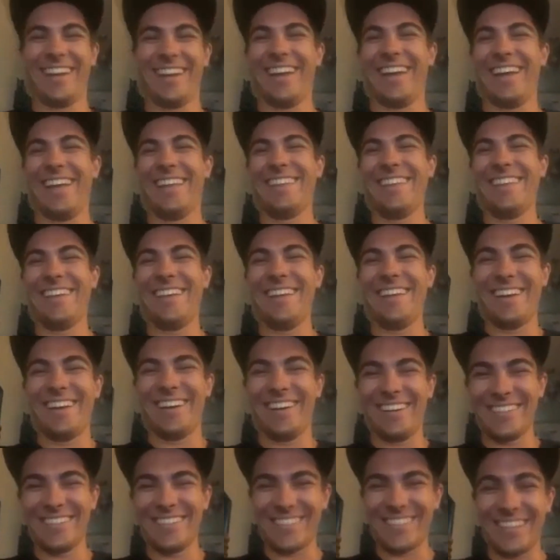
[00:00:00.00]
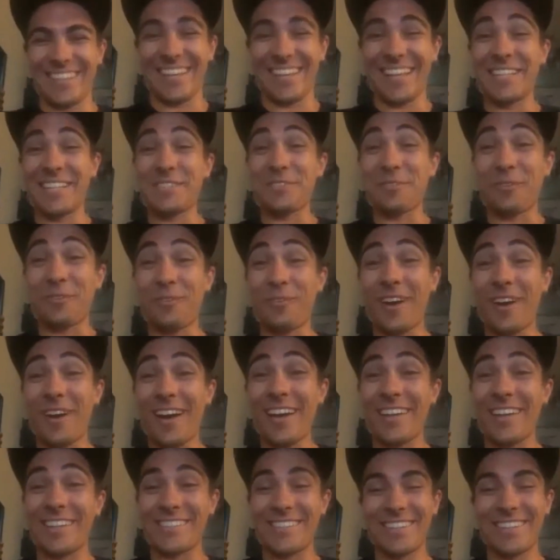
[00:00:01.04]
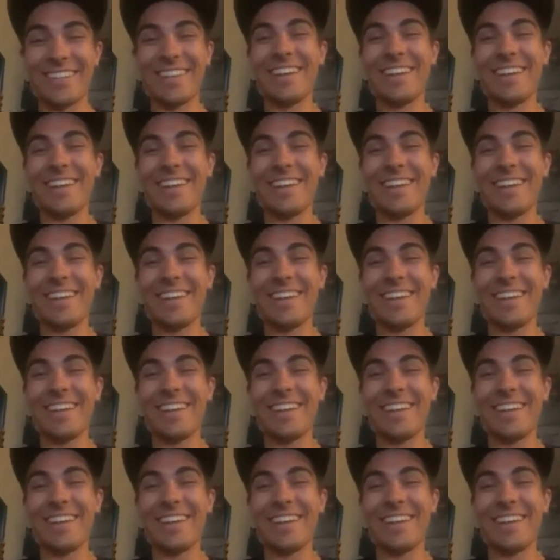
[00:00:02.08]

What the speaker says: And then I was like, that's right.